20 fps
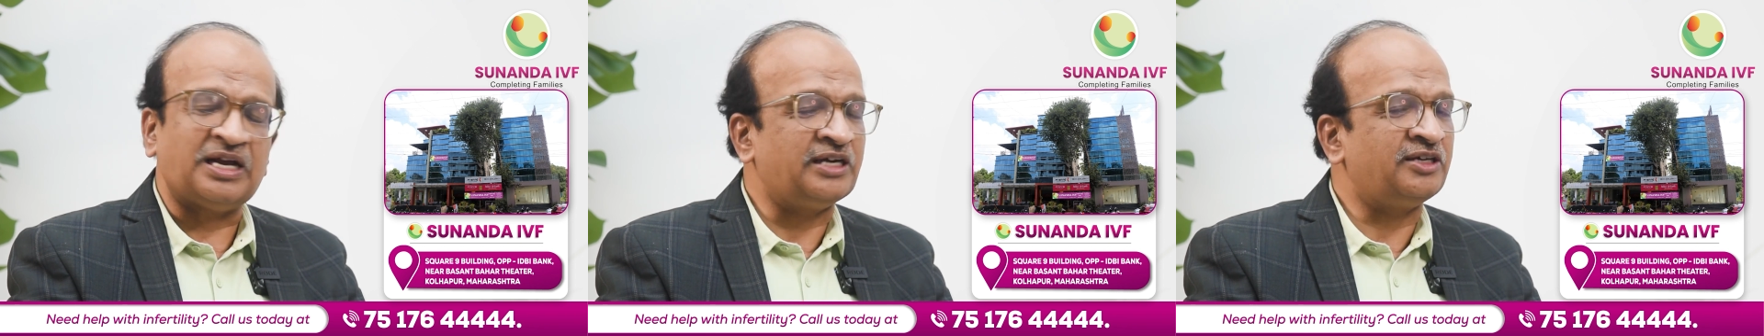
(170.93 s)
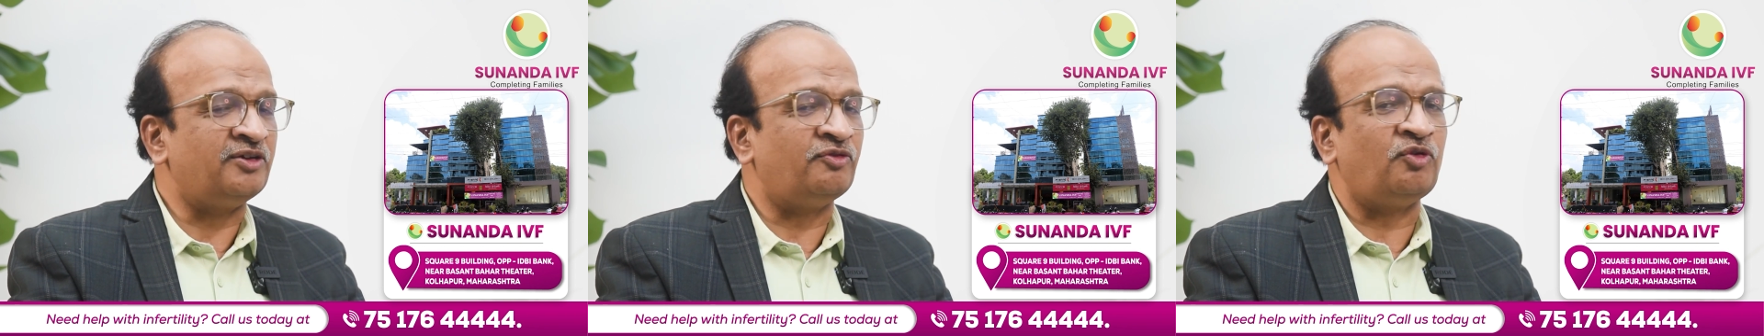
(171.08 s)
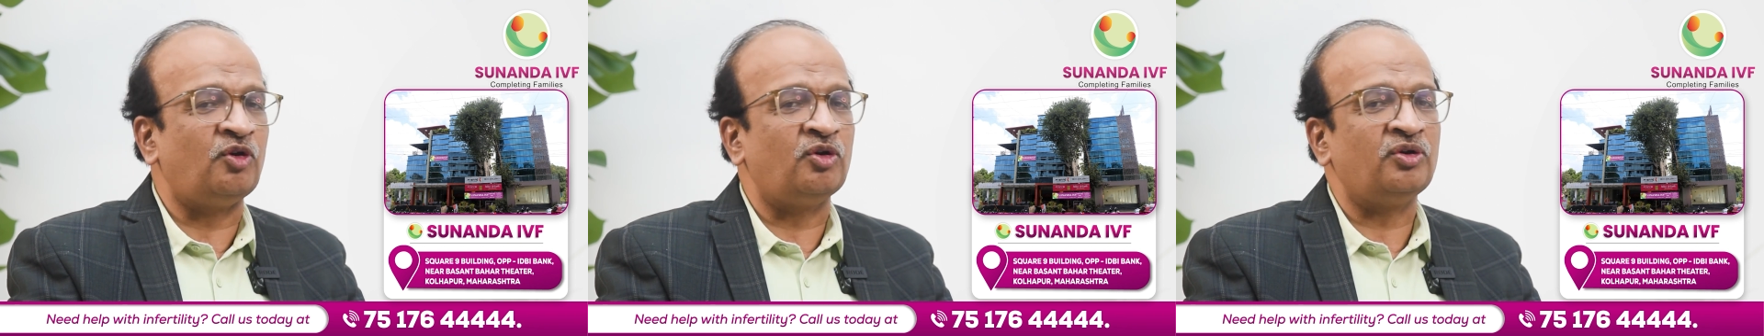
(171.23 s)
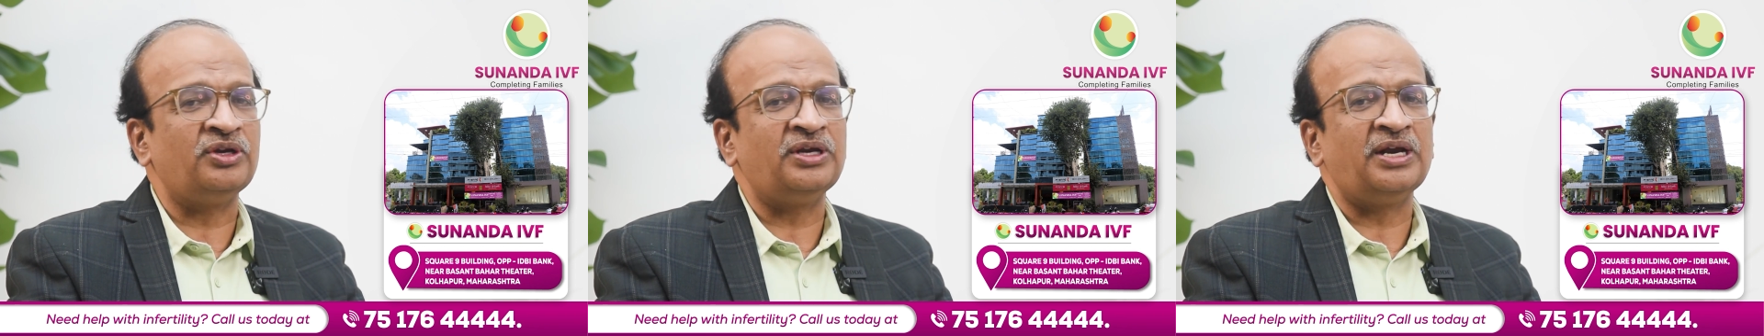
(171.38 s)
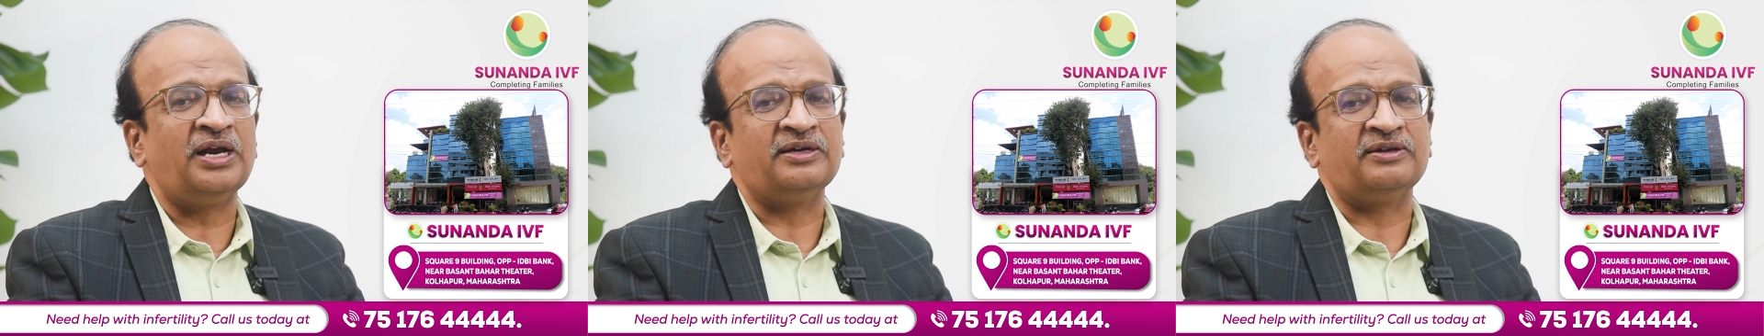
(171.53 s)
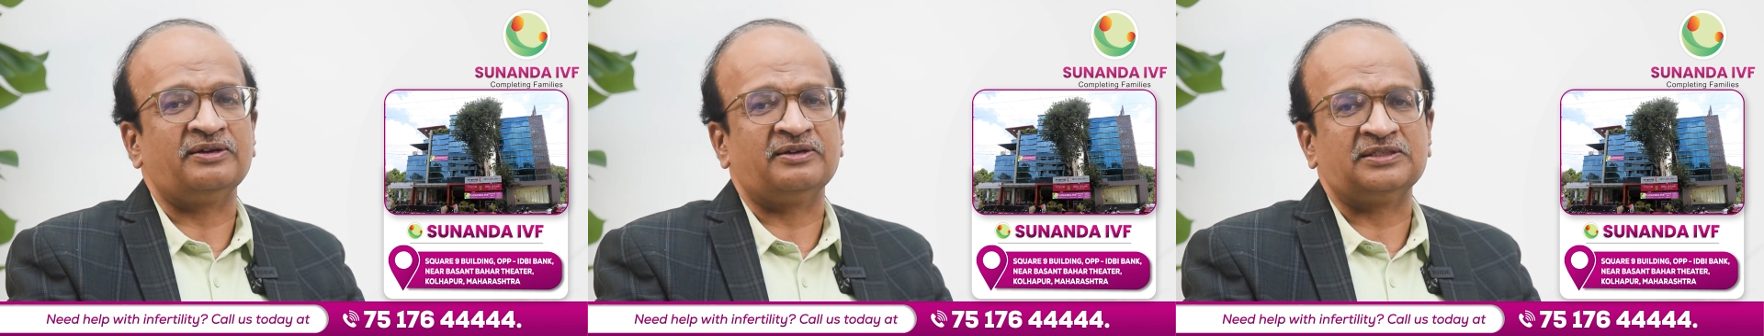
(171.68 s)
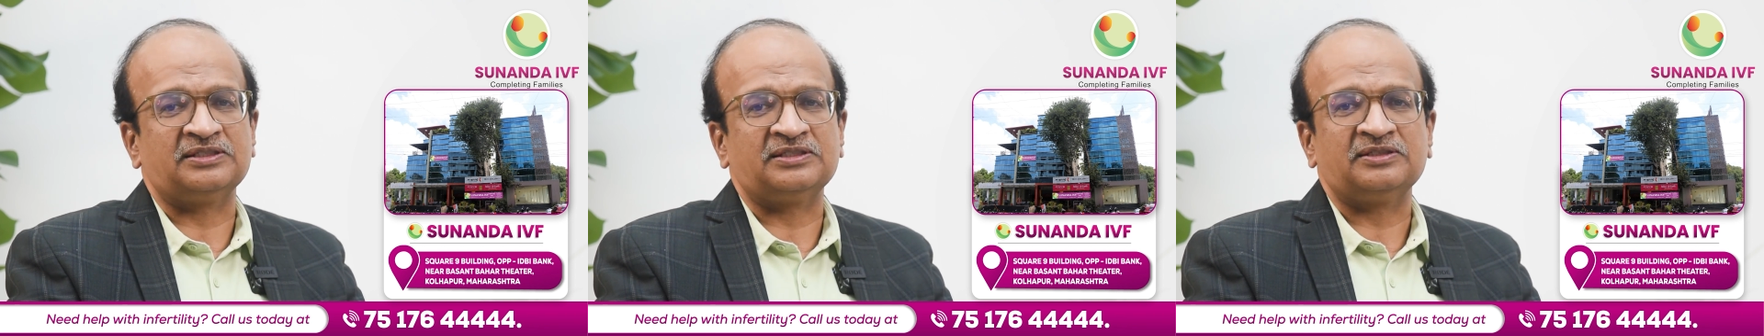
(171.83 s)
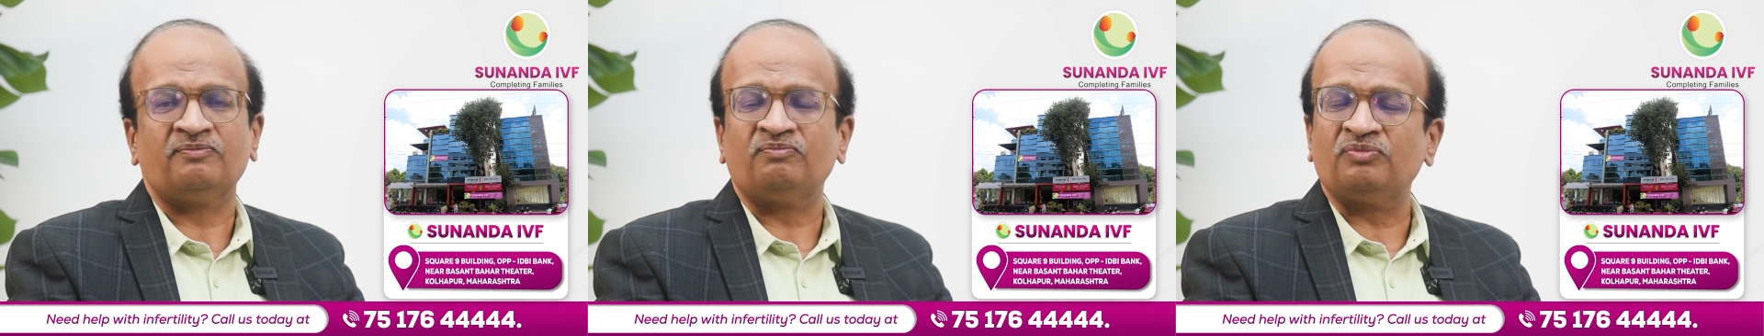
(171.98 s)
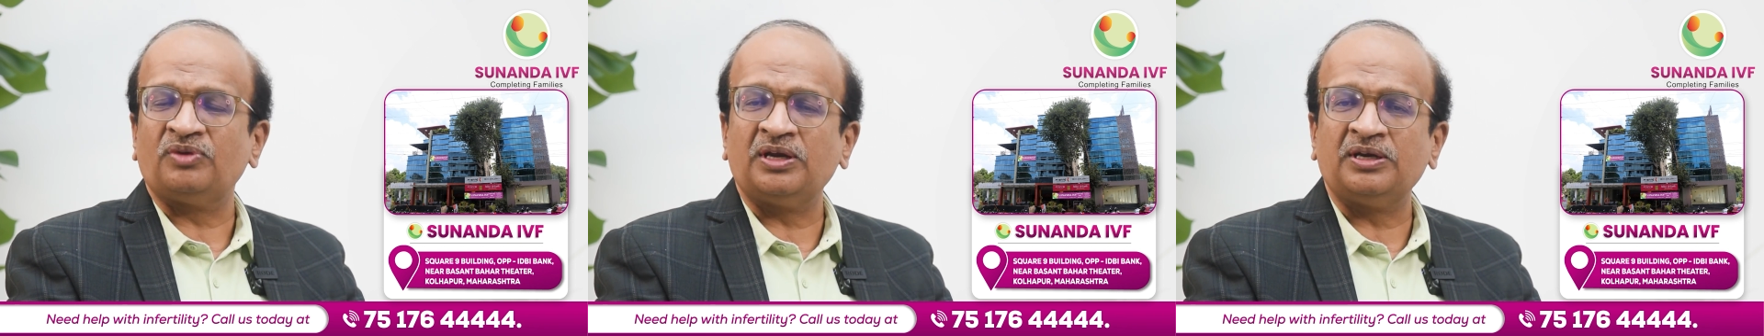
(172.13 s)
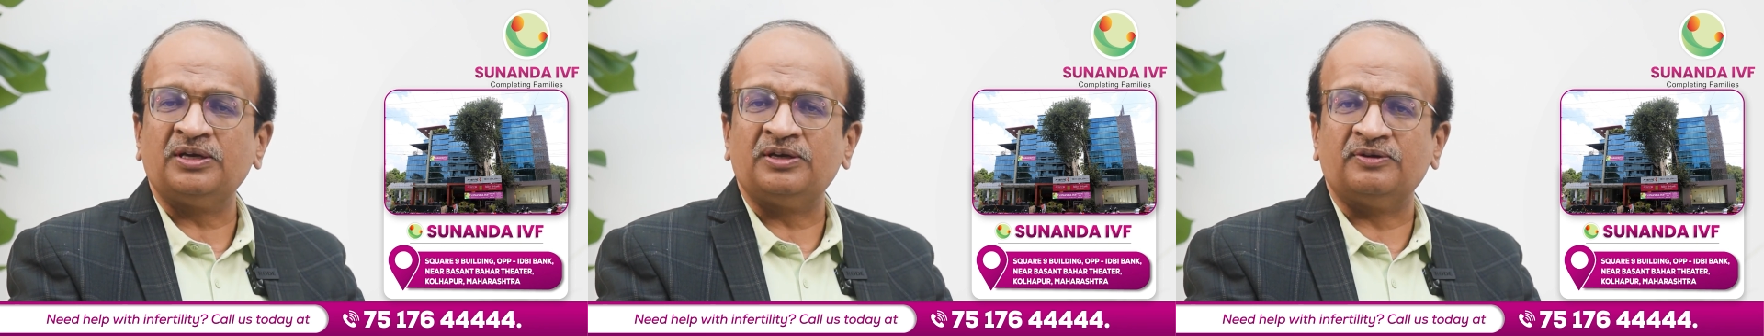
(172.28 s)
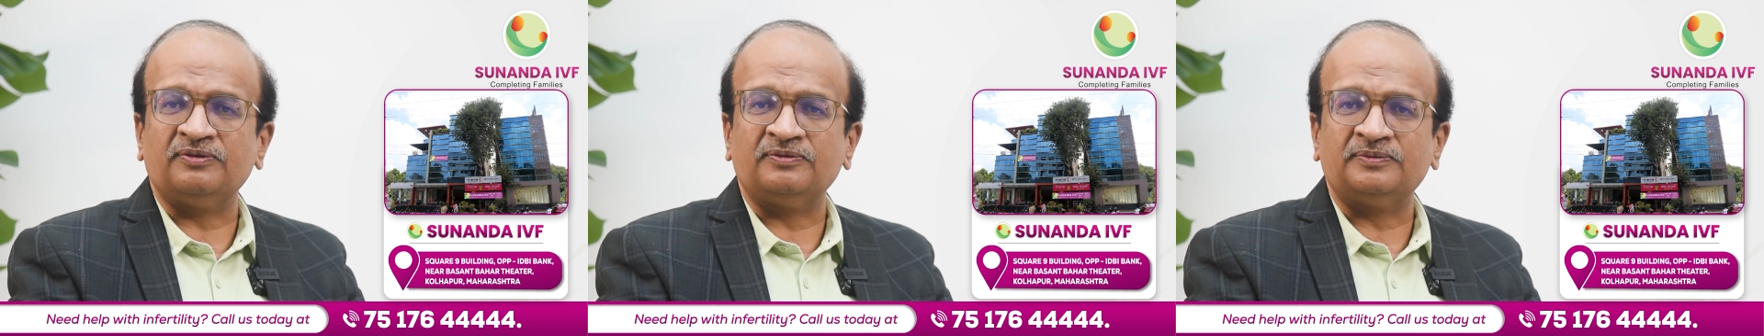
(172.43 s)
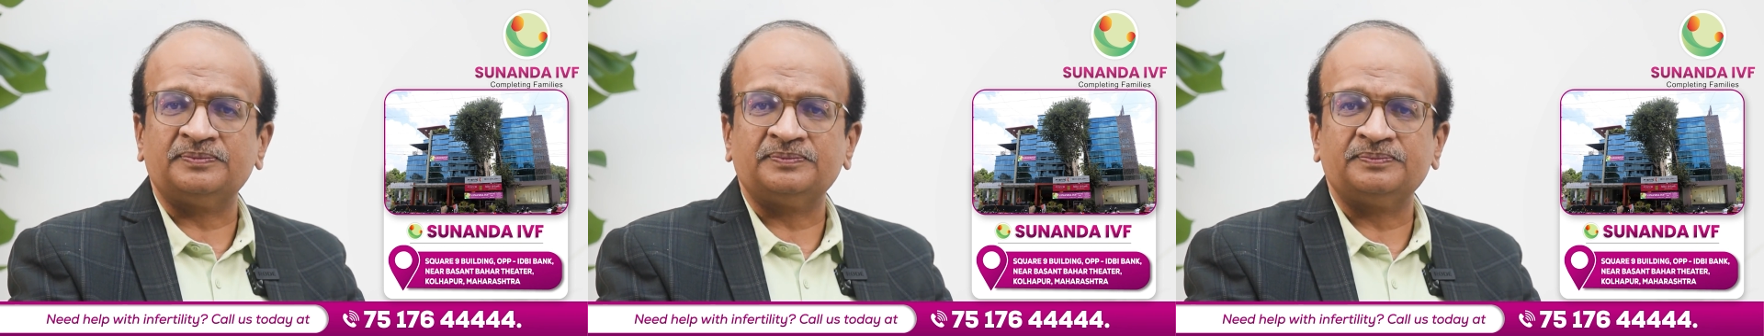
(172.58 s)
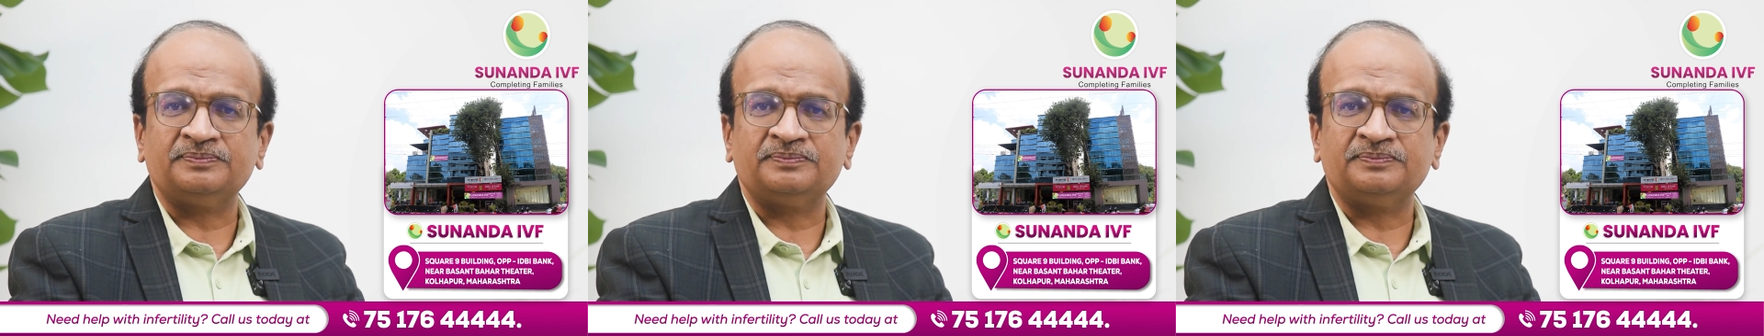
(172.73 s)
at the following address. Thank you.